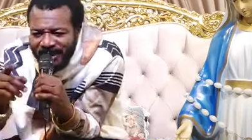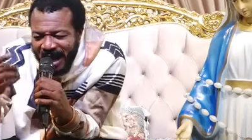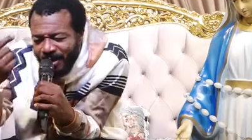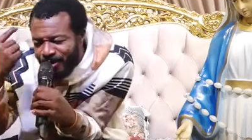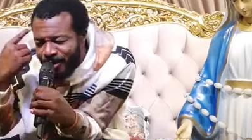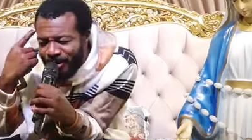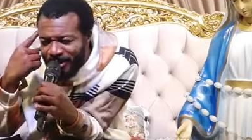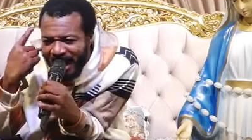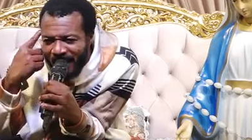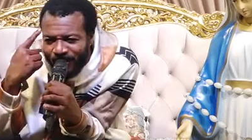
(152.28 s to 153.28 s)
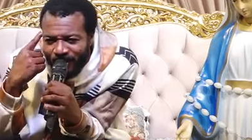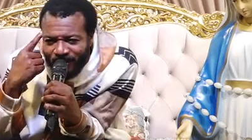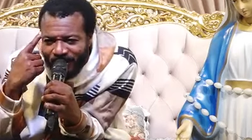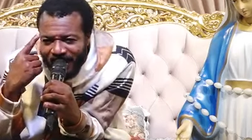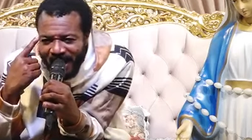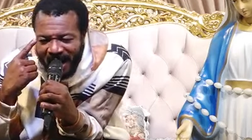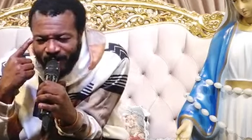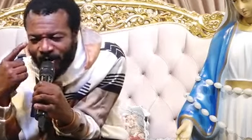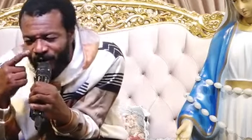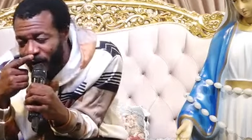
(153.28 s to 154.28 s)
how does
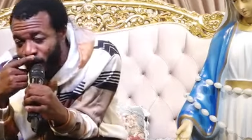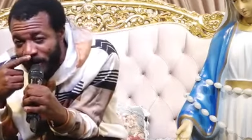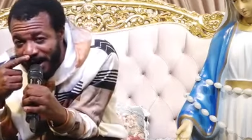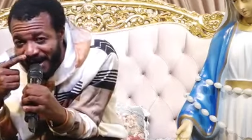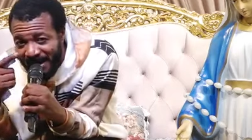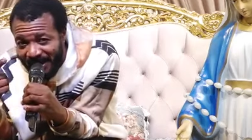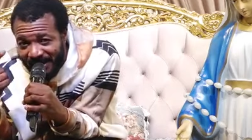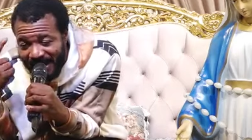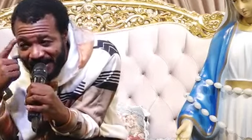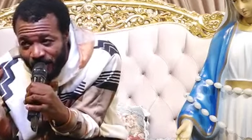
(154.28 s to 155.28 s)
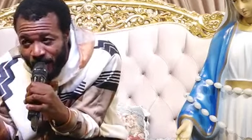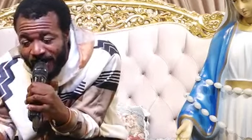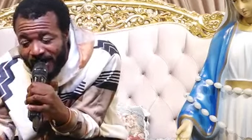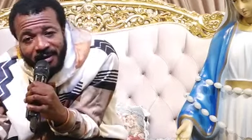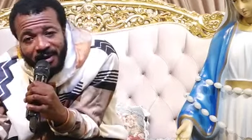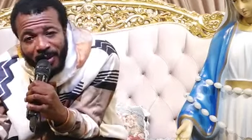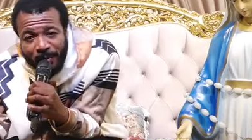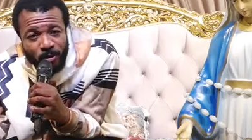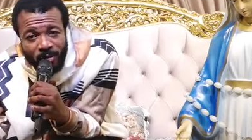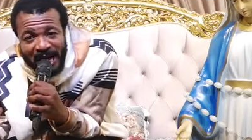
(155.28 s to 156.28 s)
those words they are saying enter your brain?
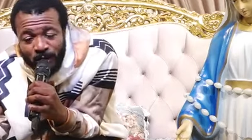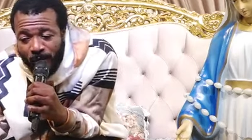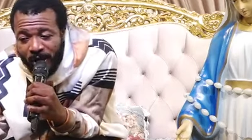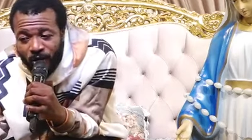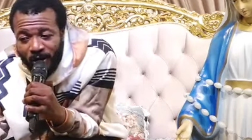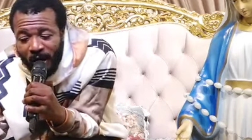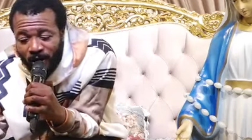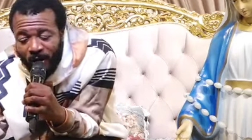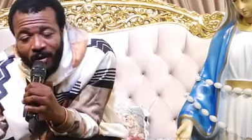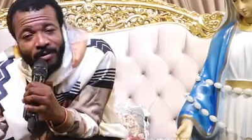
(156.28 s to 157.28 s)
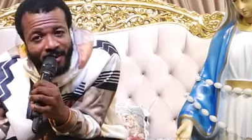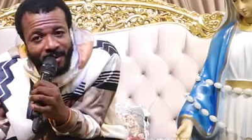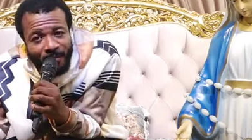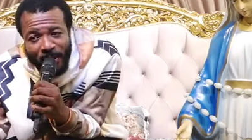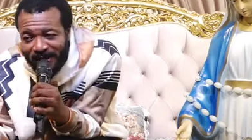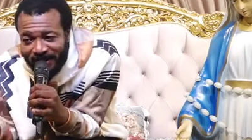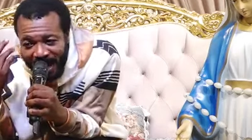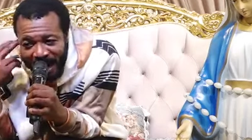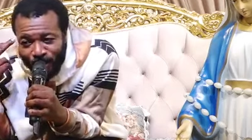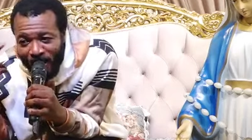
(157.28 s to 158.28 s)
People do that to me also. But
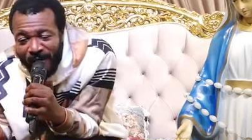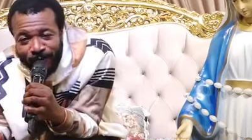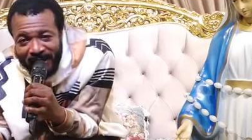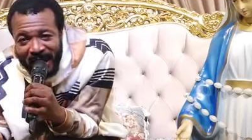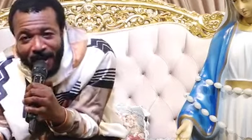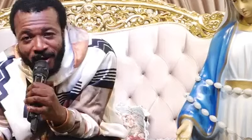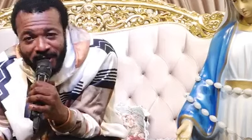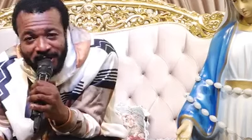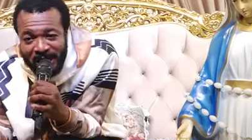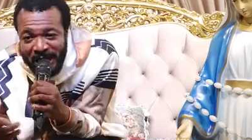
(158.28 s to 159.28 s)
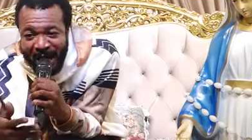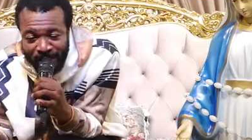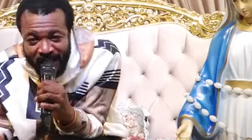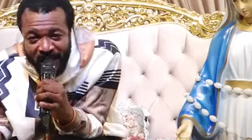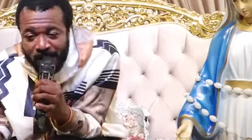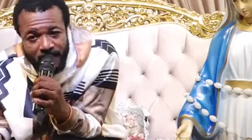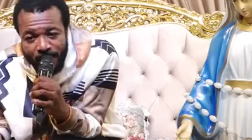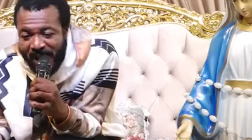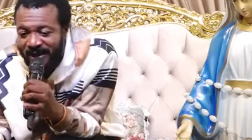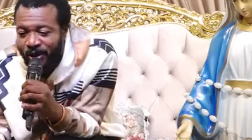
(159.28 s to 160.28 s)
how do I feel about it? Nothing.
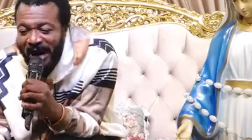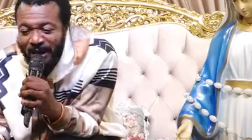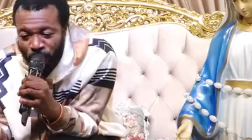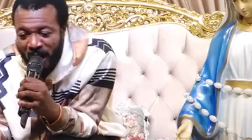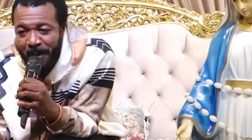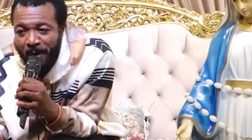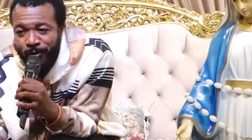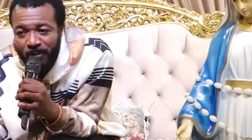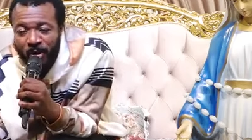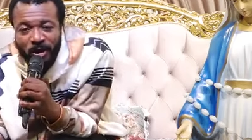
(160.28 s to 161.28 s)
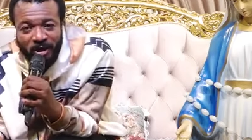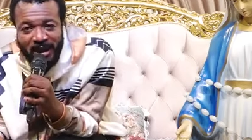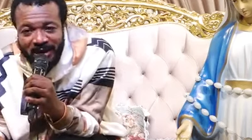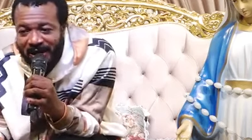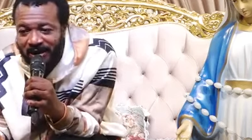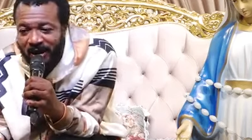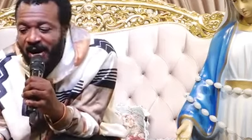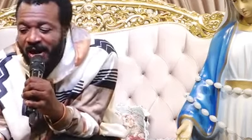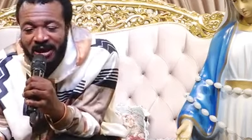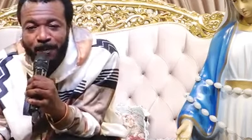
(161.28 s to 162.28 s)
But he can't stop people from doing such a thing.
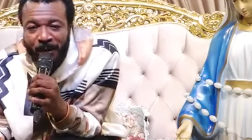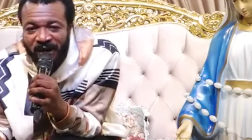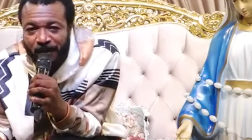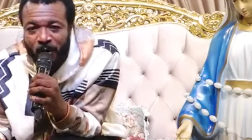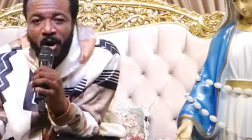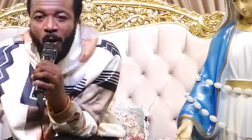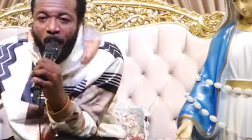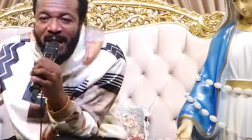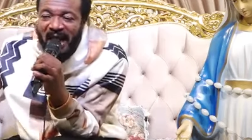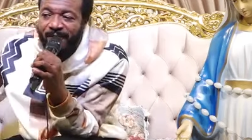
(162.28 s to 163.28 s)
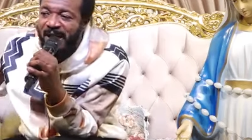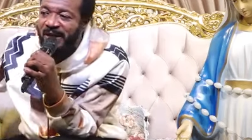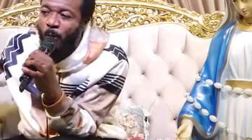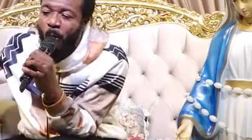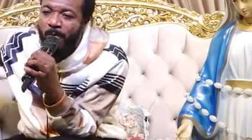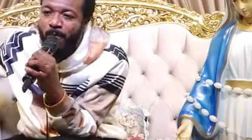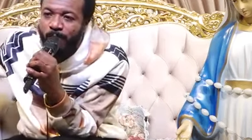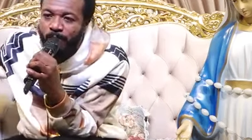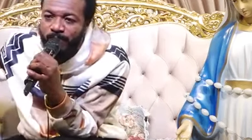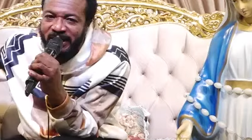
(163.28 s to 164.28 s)
It's impossible. When David
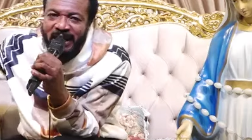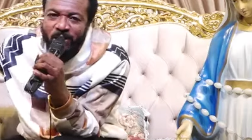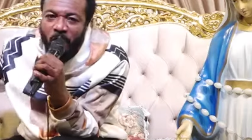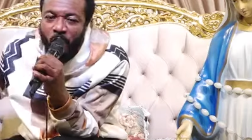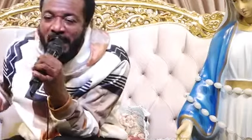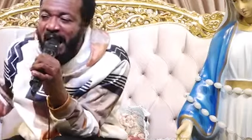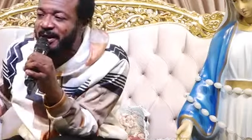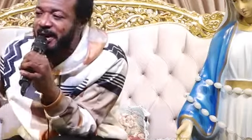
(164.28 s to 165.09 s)
killed Goliath,